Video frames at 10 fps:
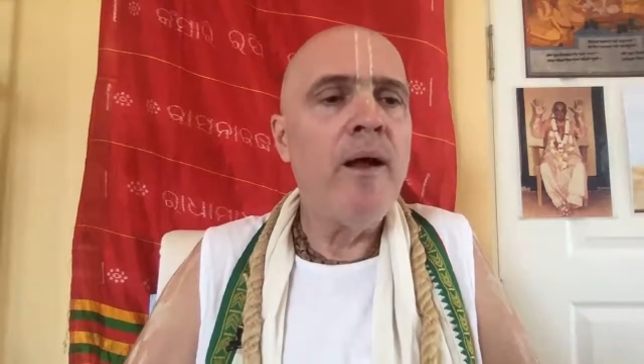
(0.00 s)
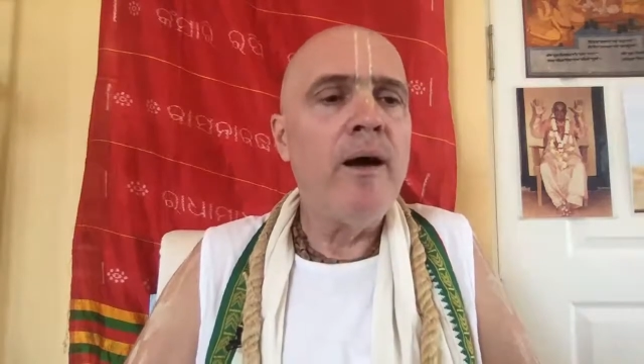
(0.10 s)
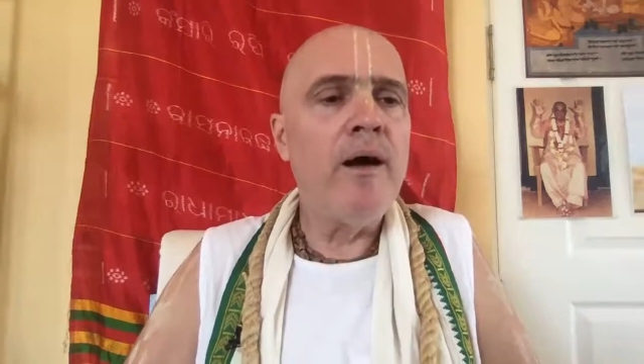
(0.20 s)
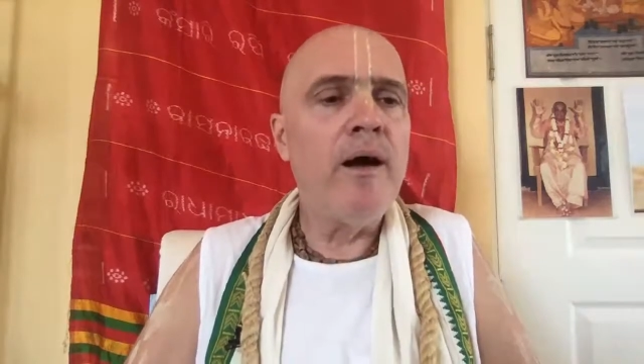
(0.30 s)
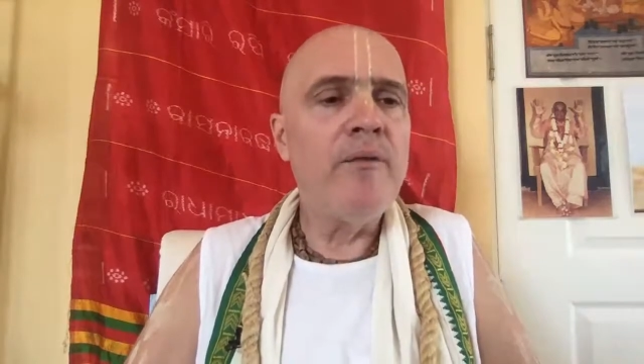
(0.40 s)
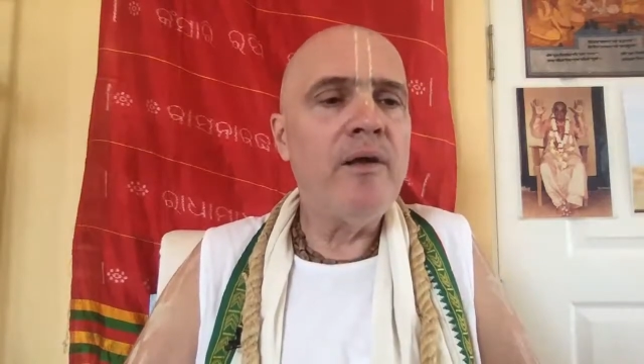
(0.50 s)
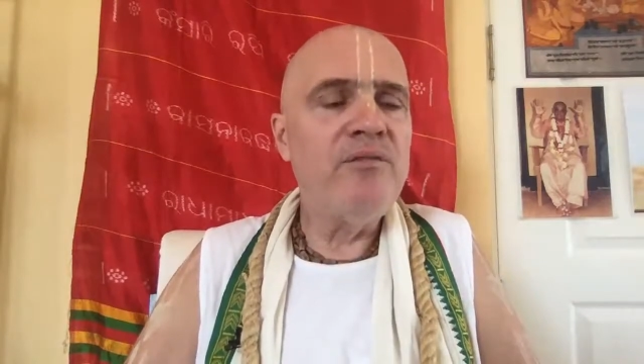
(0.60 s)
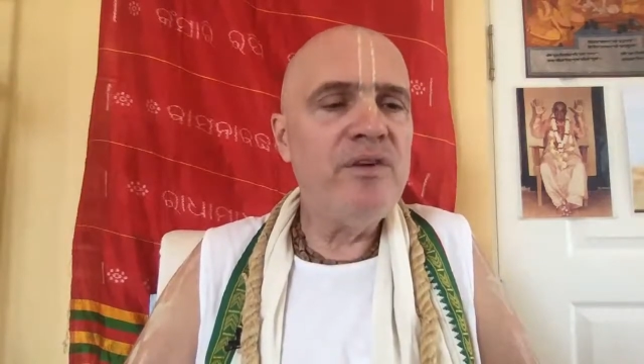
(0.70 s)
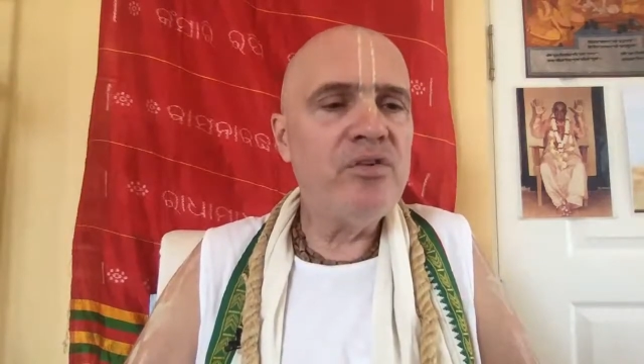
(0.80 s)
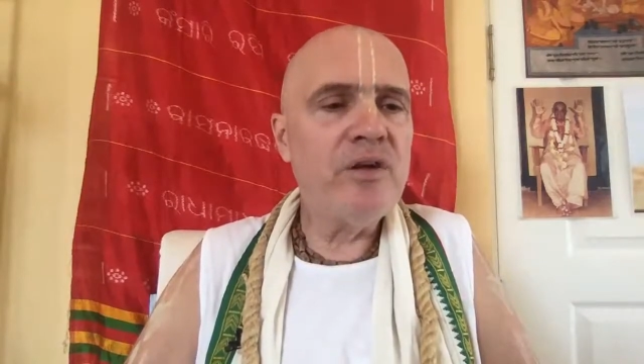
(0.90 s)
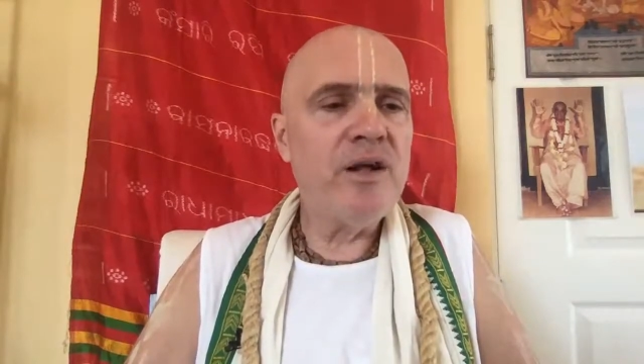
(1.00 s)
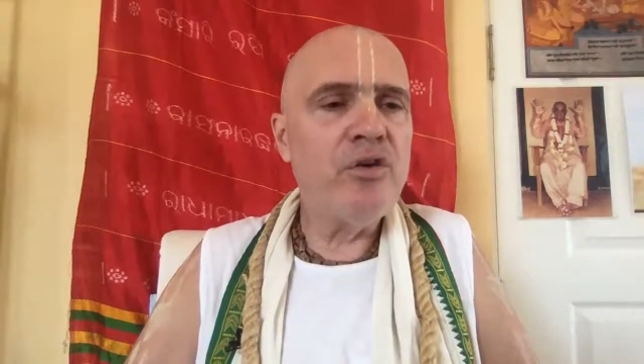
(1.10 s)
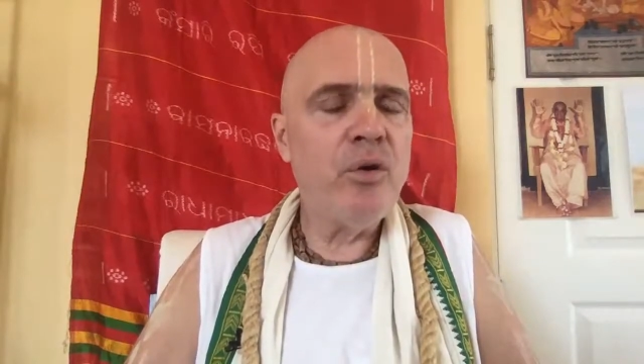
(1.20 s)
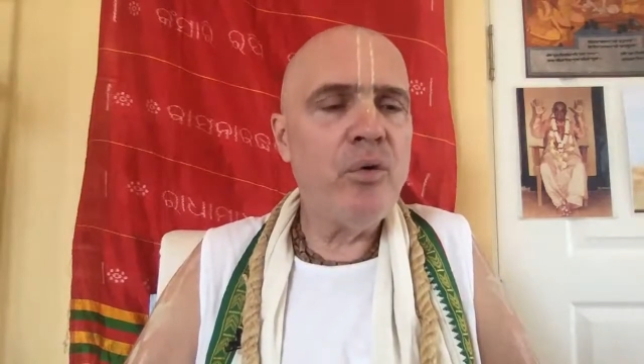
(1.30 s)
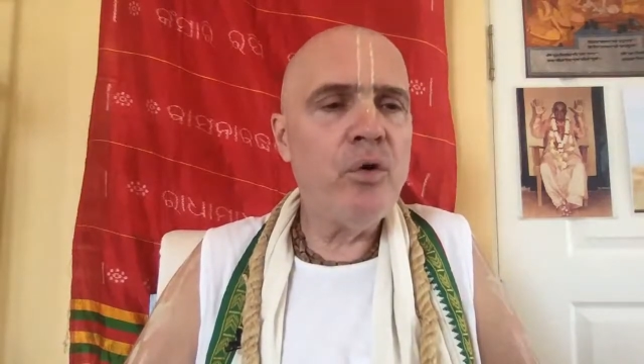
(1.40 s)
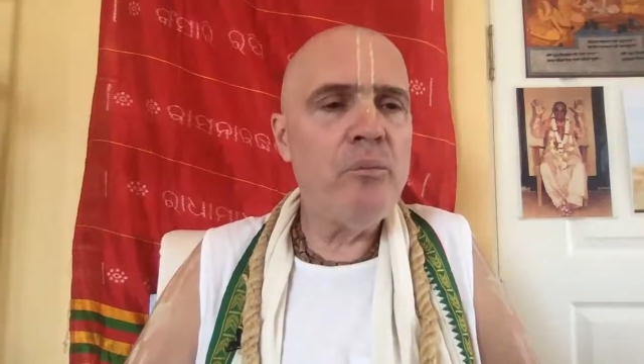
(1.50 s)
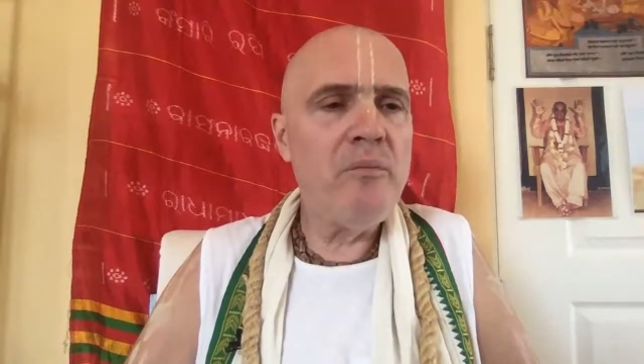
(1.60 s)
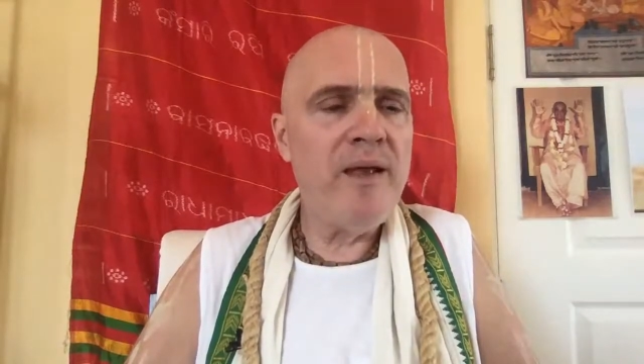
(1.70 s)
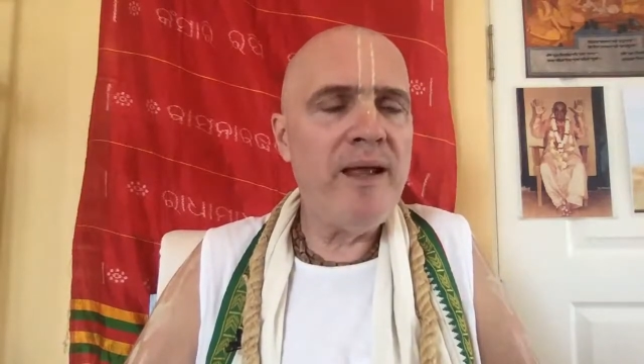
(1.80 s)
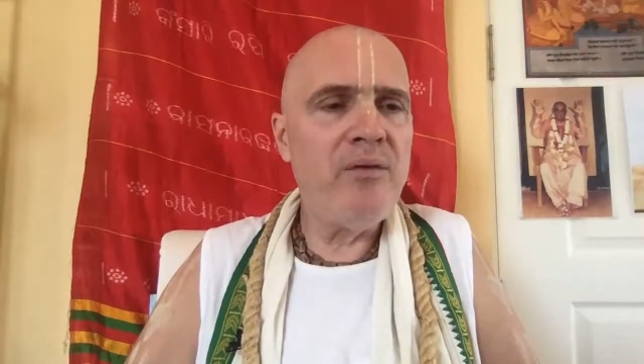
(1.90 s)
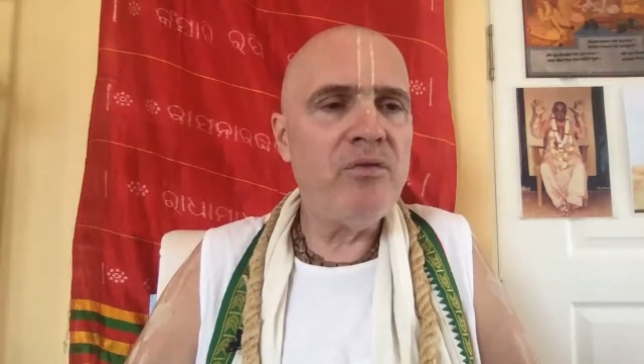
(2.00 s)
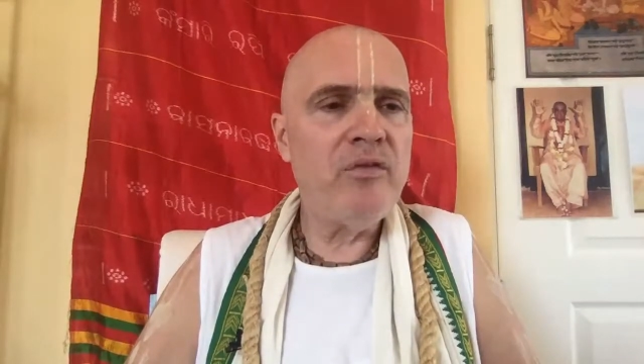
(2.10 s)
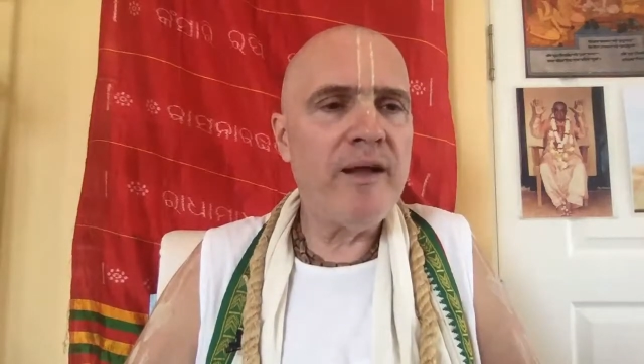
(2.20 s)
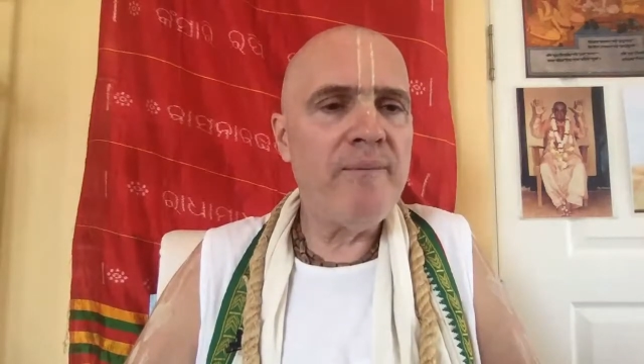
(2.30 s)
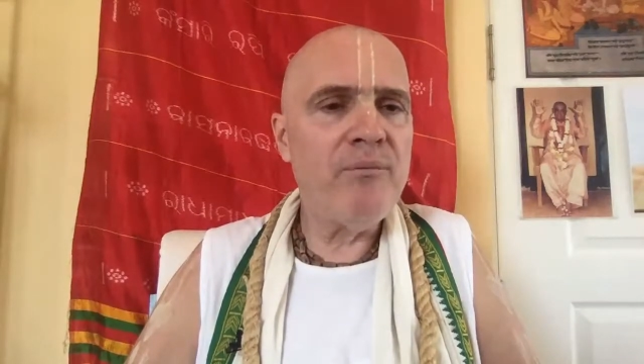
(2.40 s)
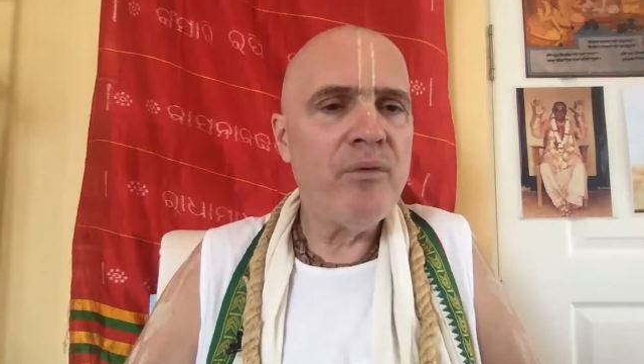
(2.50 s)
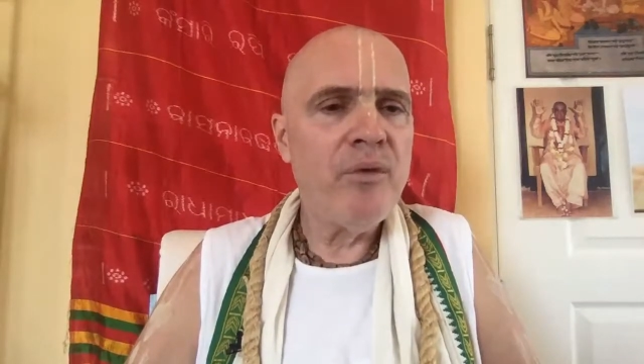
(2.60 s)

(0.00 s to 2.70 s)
That Vishad Yoga means that